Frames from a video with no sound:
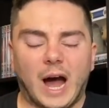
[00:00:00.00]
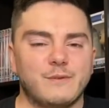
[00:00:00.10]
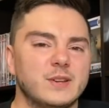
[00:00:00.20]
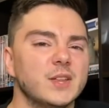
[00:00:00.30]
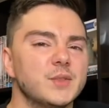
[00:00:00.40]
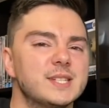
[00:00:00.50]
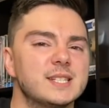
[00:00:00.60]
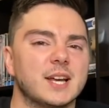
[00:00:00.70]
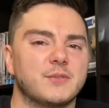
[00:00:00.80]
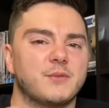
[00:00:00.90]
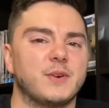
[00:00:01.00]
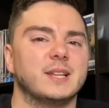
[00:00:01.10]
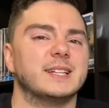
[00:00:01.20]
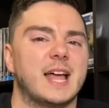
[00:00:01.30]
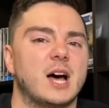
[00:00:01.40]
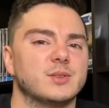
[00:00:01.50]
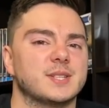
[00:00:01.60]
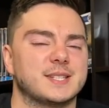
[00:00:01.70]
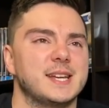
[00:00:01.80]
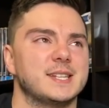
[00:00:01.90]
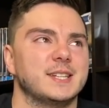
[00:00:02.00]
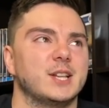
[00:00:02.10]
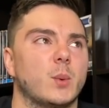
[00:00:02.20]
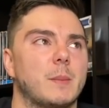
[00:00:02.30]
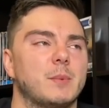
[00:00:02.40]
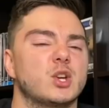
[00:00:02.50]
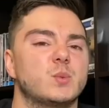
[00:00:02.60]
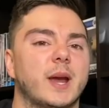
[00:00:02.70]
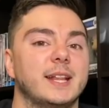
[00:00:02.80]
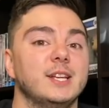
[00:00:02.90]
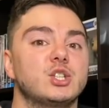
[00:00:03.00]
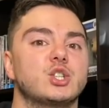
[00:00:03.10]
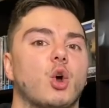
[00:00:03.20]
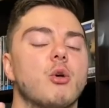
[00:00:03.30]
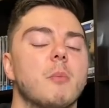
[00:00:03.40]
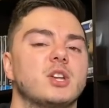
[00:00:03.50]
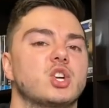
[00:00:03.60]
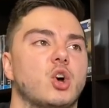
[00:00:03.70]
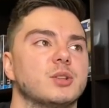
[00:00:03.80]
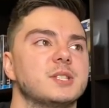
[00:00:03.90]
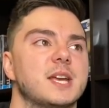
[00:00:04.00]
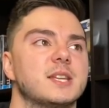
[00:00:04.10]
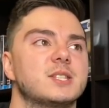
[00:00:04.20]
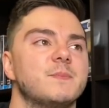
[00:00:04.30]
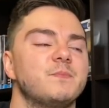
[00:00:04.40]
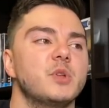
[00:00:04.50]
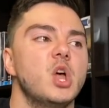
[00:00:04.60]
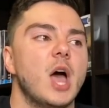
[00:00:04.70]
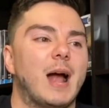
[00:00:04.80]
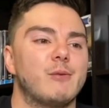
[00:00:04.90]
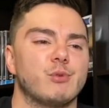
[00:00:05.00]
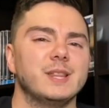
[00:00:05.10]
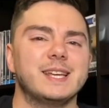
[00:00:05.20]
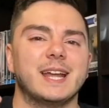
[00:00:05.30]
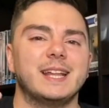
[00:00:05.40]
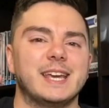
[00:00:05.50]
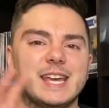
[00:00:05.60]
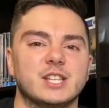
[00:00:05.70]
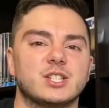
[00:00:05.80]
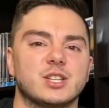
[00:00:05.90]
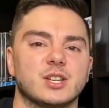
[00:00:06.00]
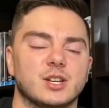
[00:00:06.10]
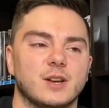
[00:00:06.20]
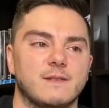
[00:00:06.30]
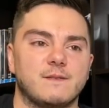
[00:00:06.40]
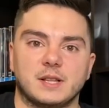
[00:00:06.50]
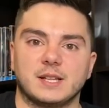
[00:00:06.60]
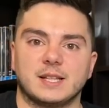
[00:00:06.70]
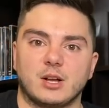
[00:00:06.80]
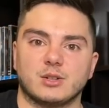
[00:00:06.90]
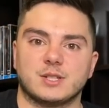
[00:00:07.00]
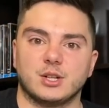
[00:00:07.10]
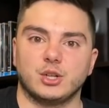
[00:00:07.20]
this is, like, Villanelle's season, in a way. Because we're getting so much content. And we're really getting into Villanelle's, you